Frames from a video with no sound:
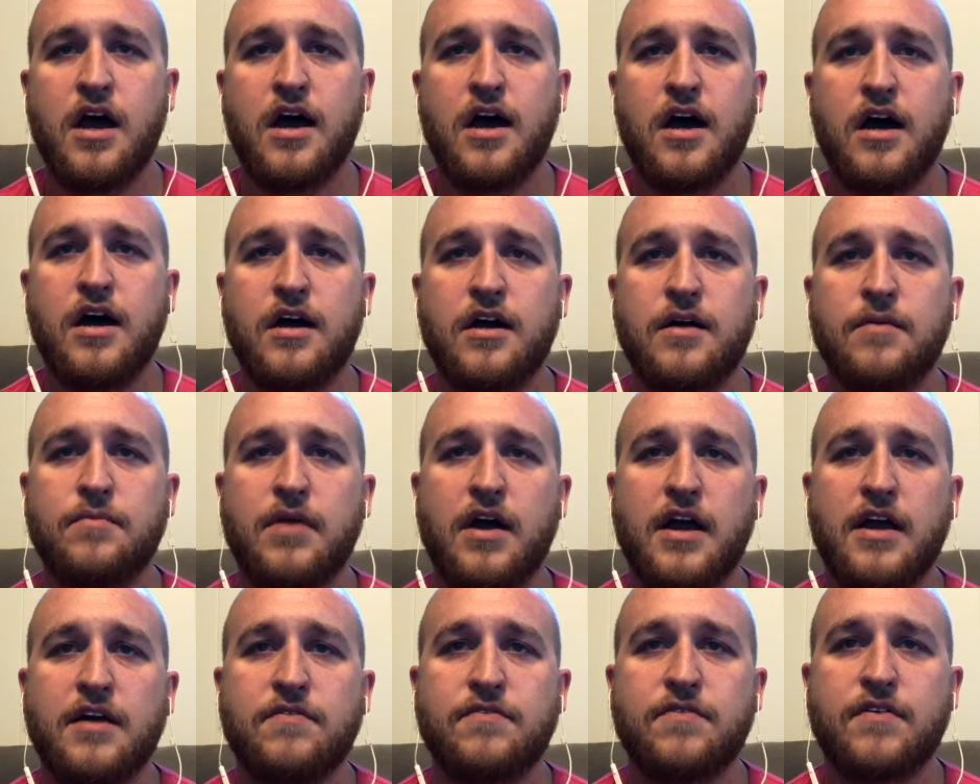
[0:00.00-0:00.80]

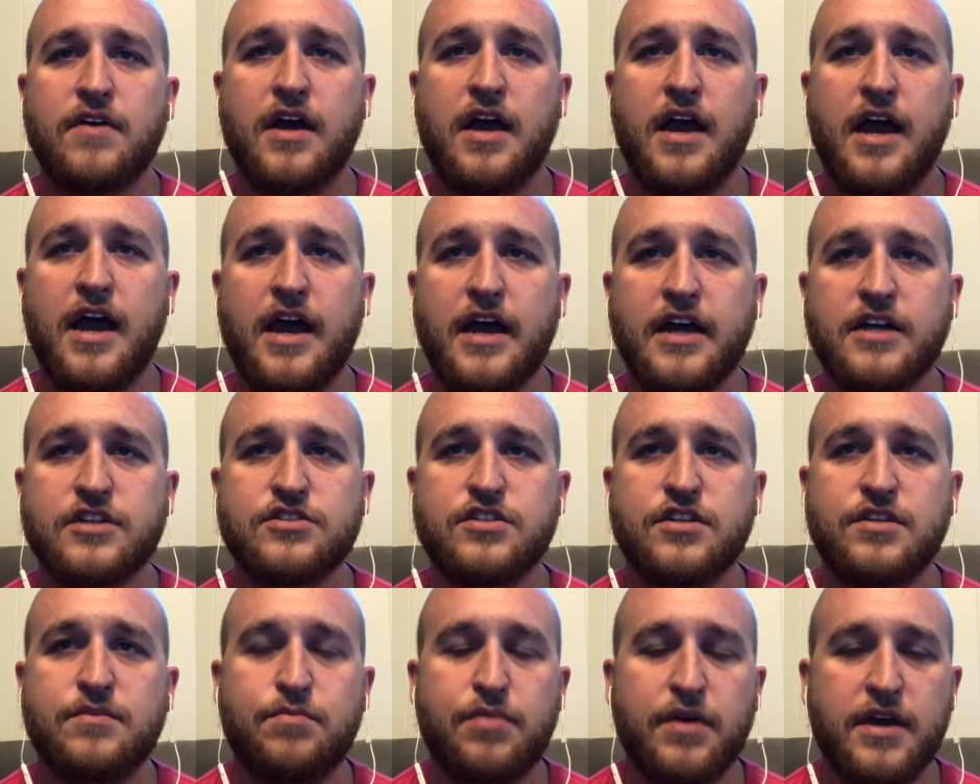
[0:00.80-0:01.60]
I've
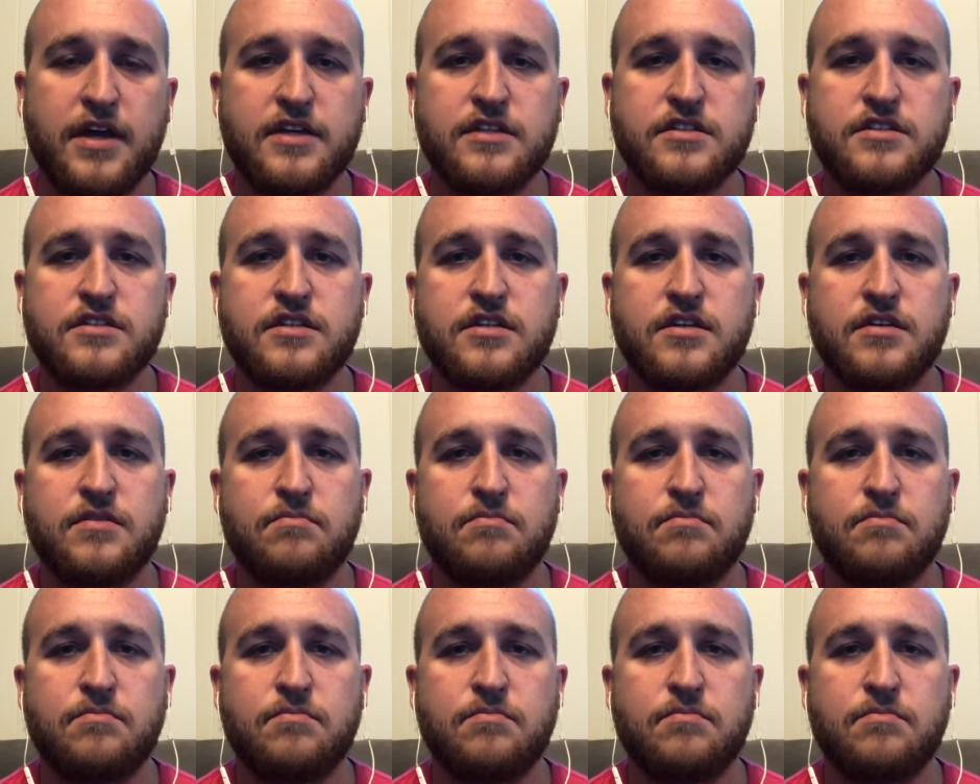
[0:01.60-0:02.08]
actually based